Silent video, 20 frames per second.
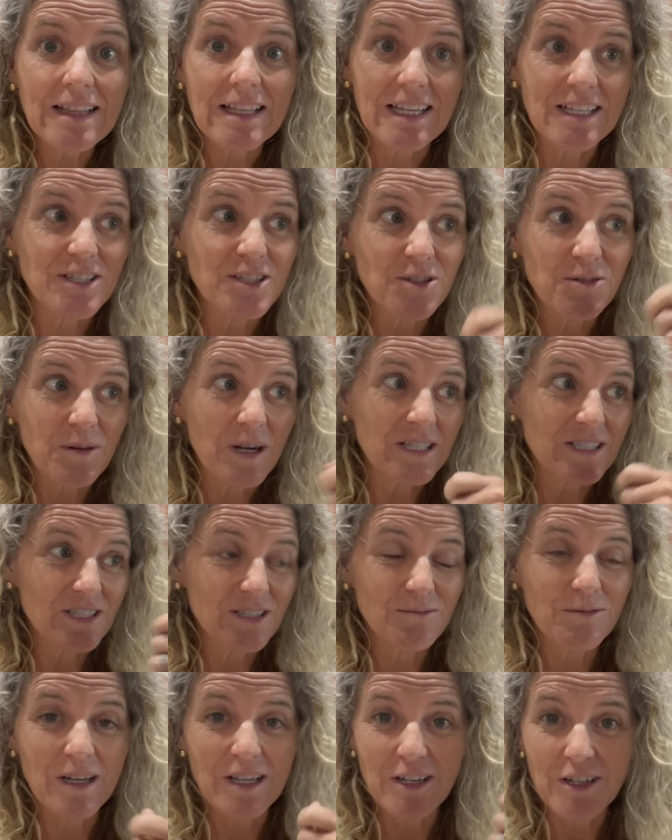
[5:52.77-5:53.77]
Like, do you watch
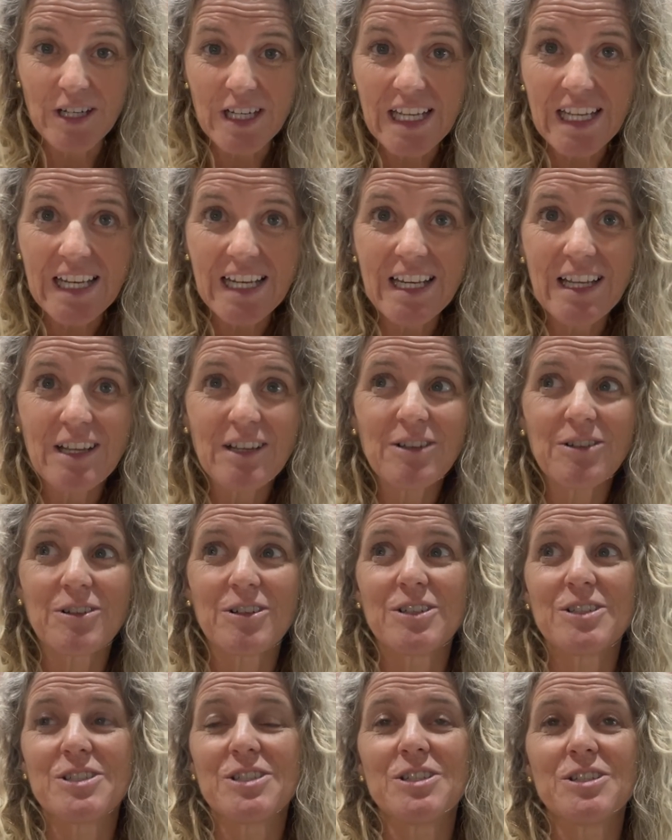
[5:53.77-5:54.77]
it while you're eating
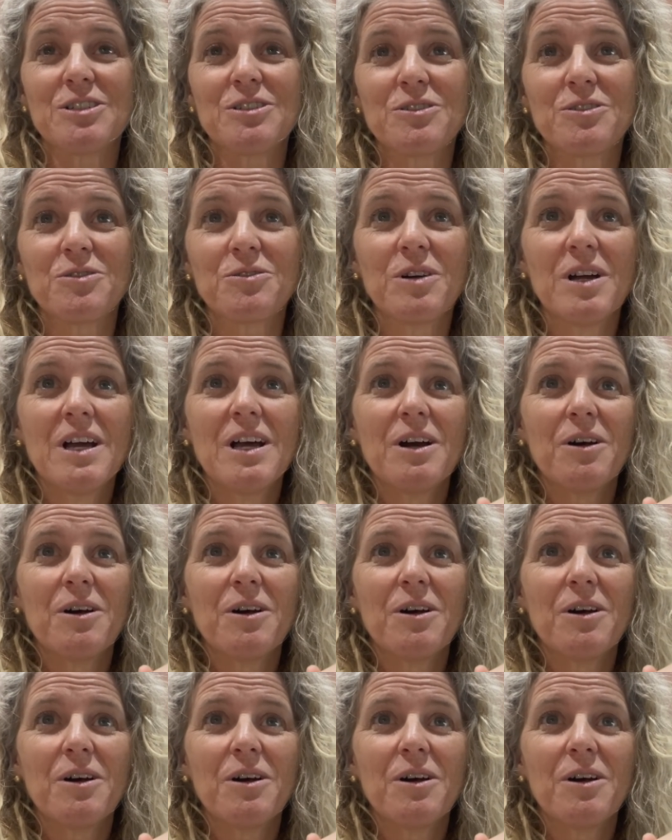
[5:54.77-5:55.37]
or do you